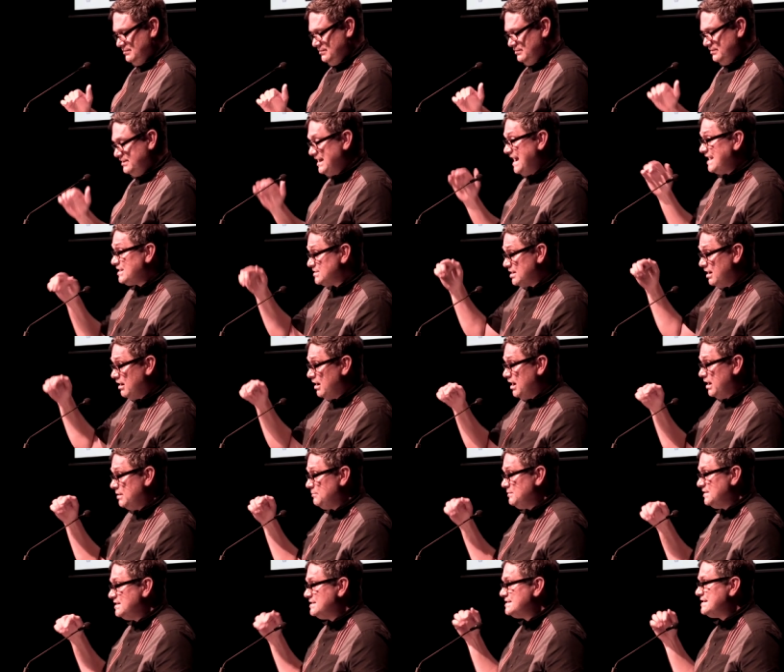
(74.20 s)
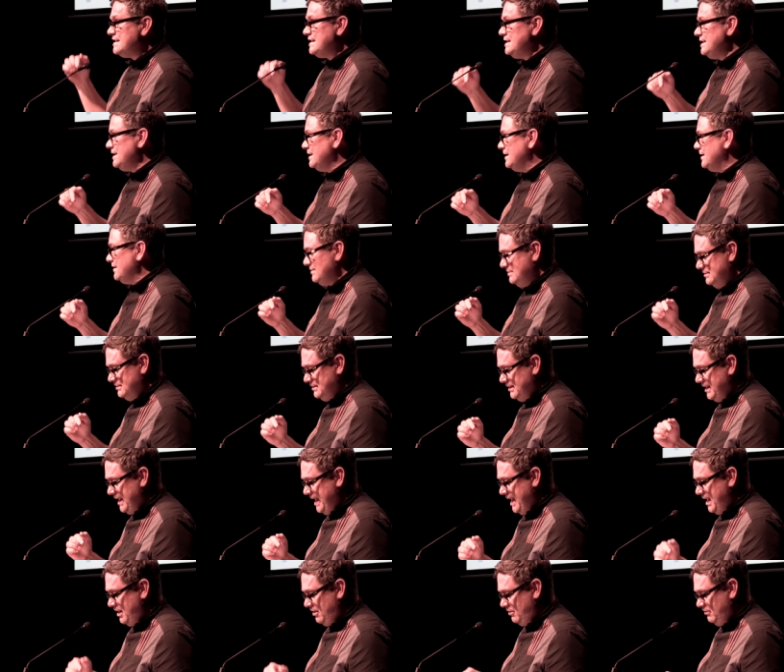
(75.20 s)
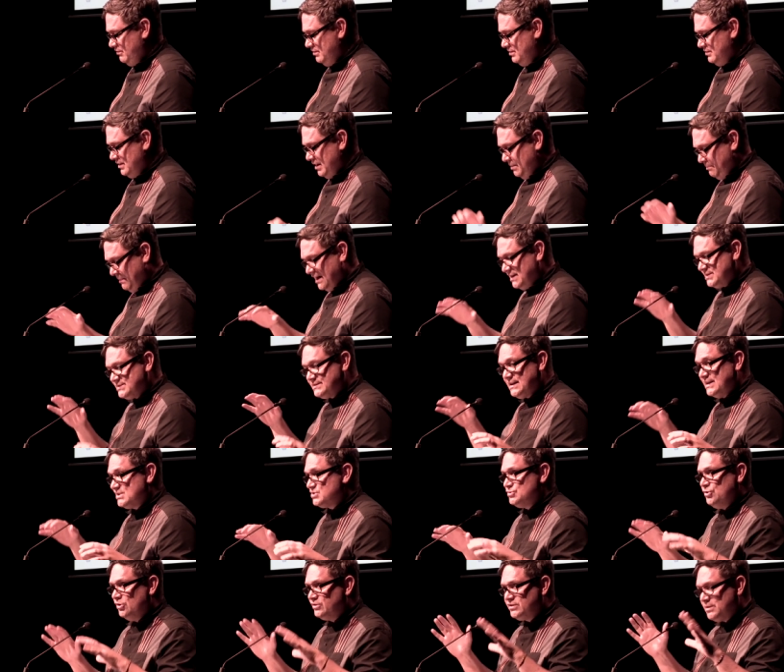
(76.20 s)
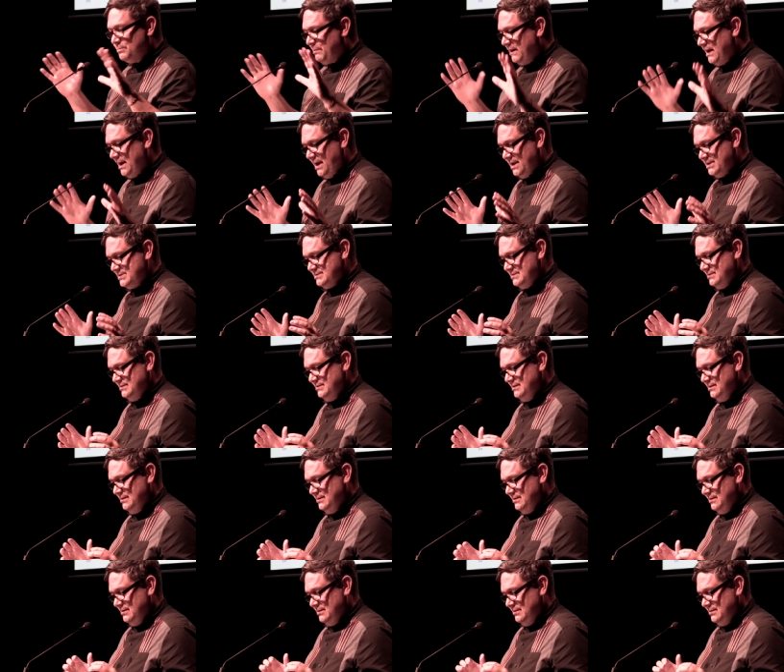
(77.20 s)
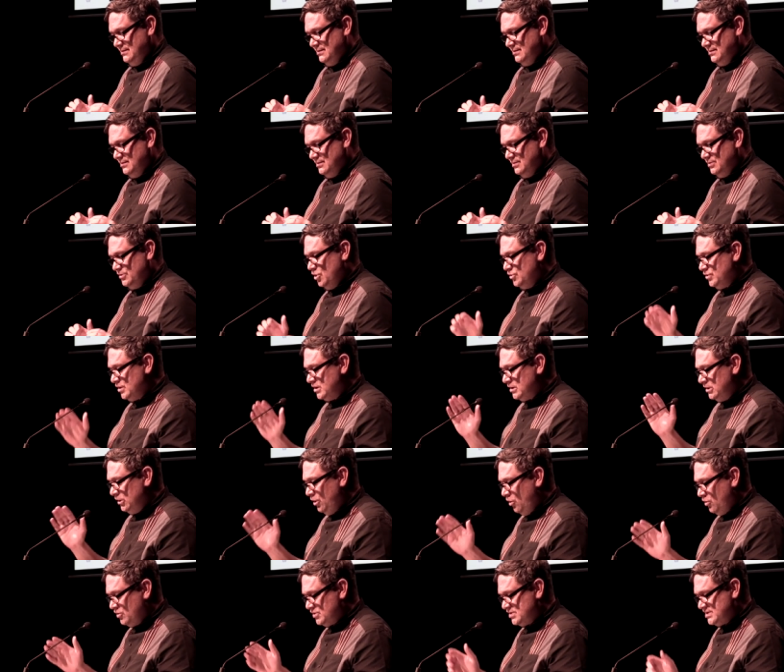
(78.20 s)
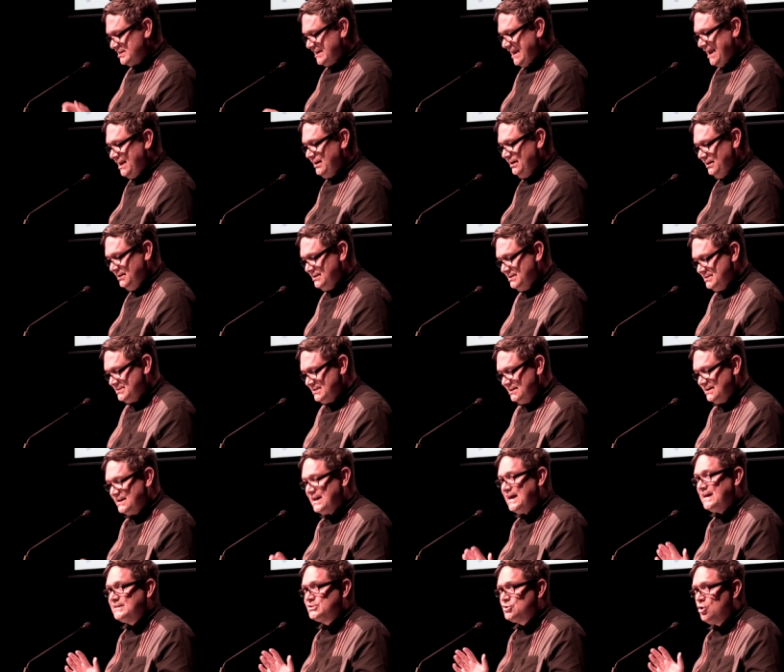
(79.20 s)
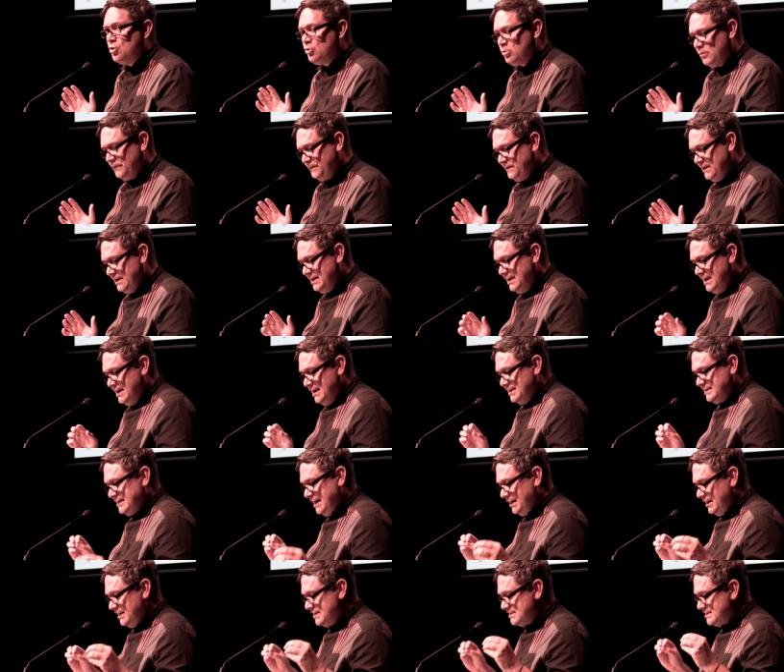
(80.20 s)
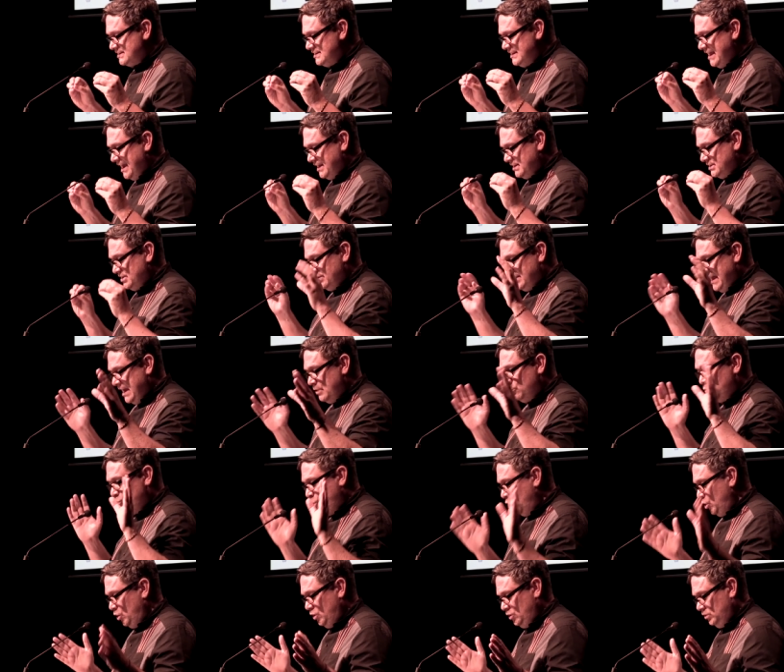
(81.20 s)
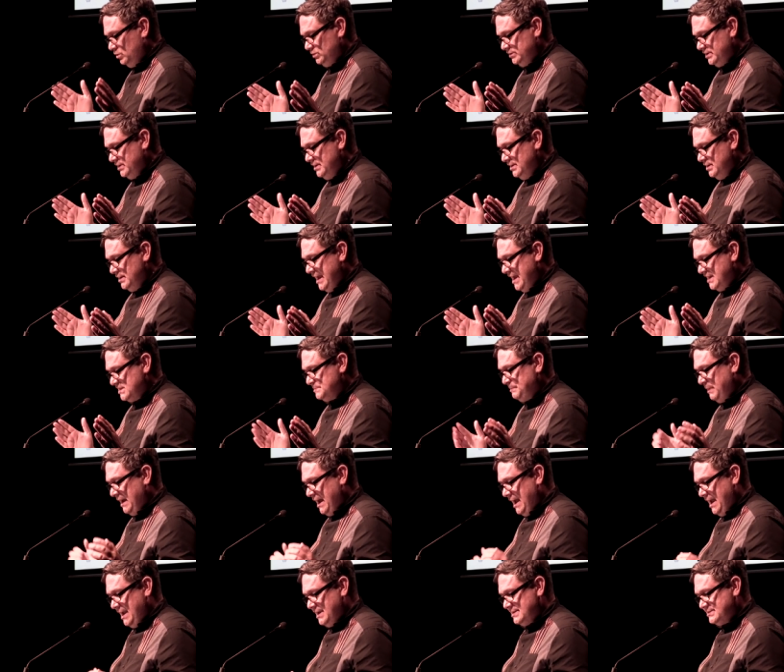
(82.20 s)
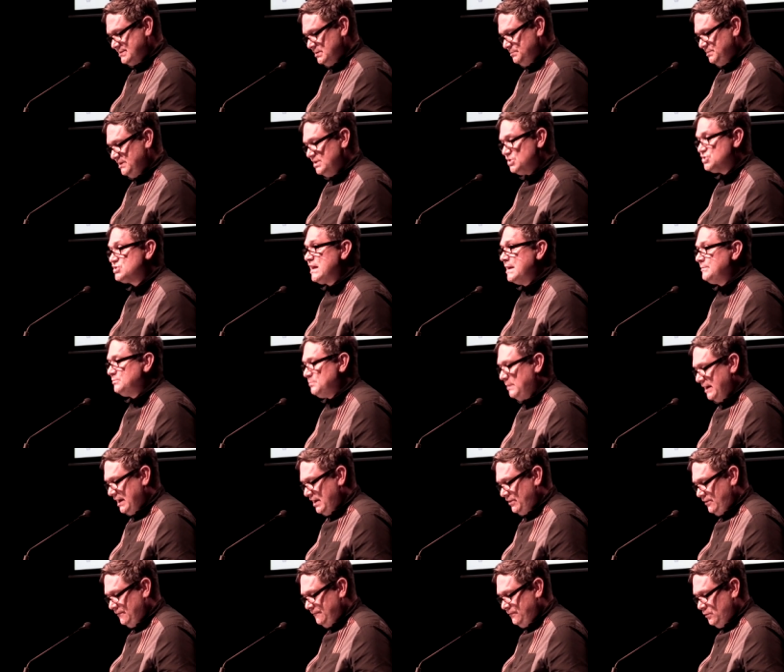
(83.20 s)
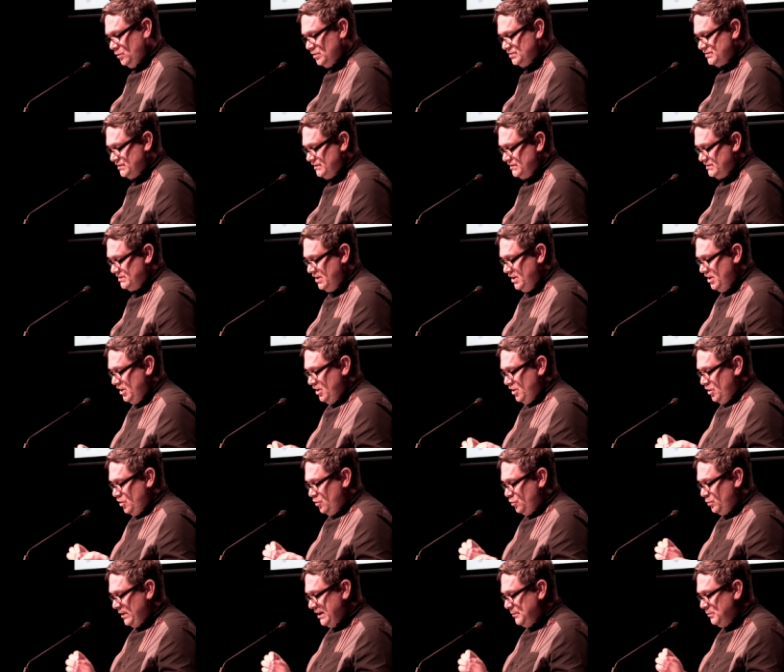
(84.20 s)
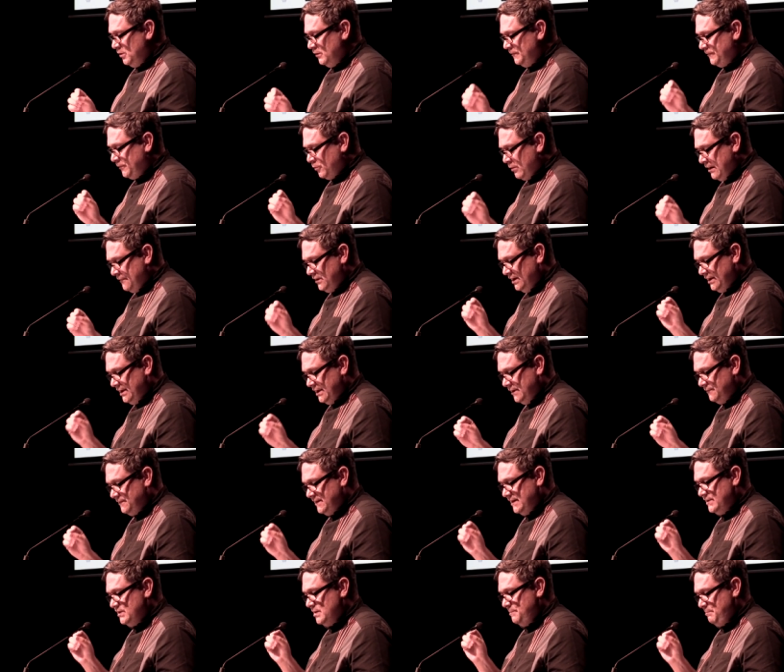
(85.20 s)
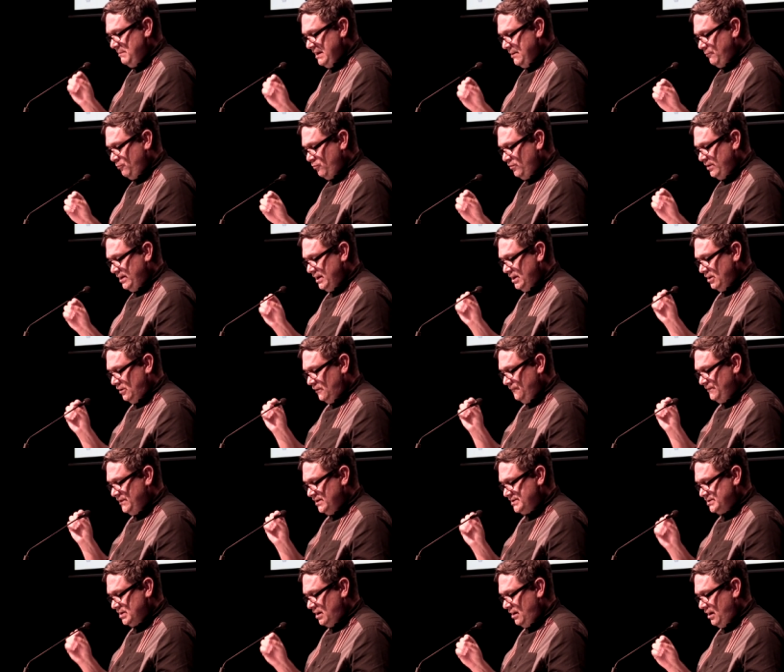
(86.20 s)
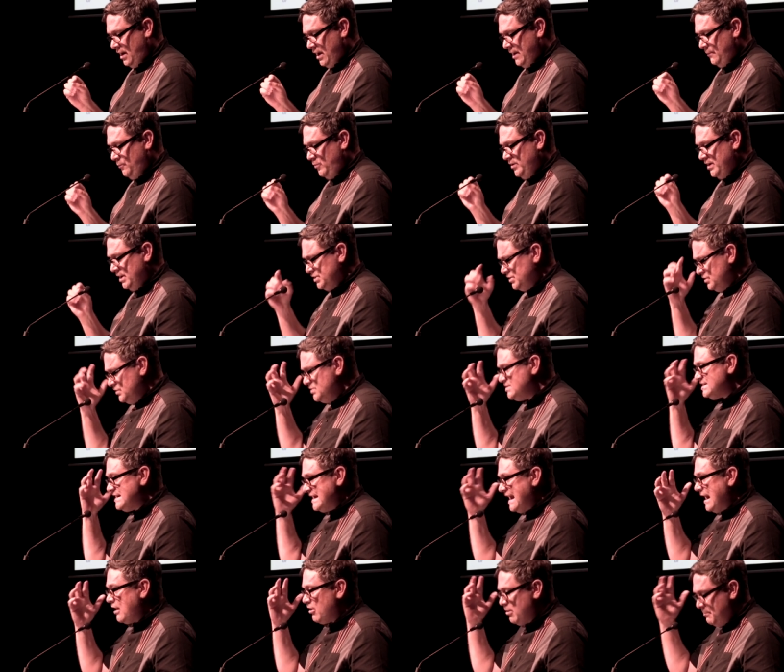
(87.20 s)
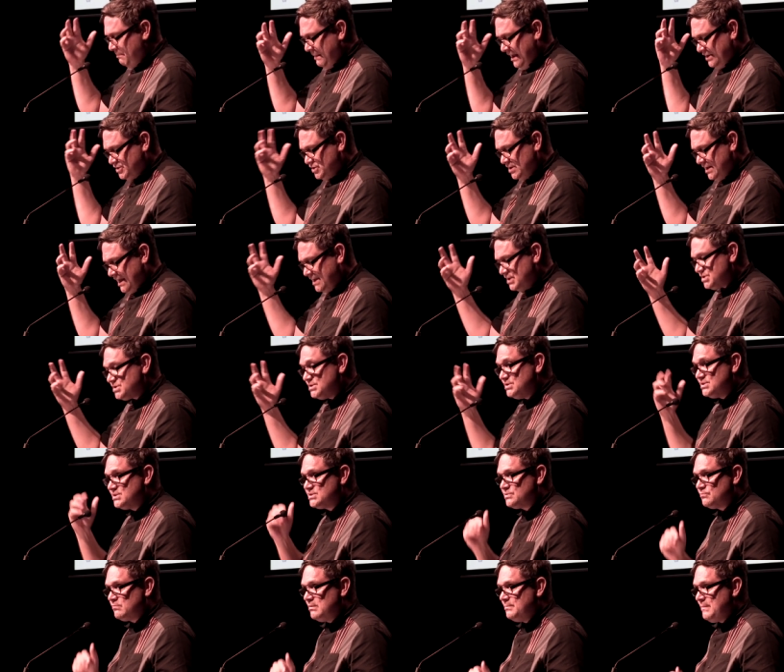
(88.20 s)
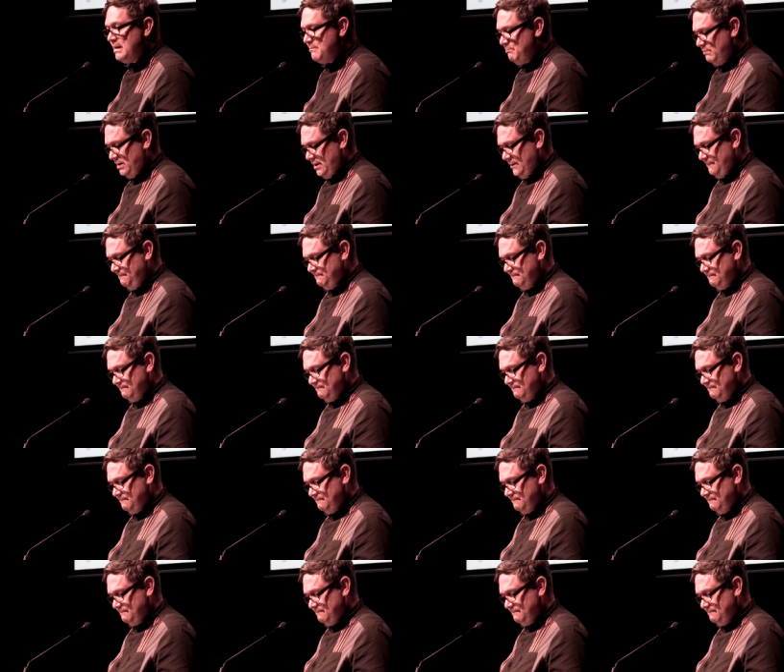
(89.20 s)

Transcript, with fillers: That time is here now amongst us, not the past. Though the clocks, calendars, and cartography tell us that that world has passed and been shaped by other forces, we will forever live in the memory of the time we are using our imaginations to remember.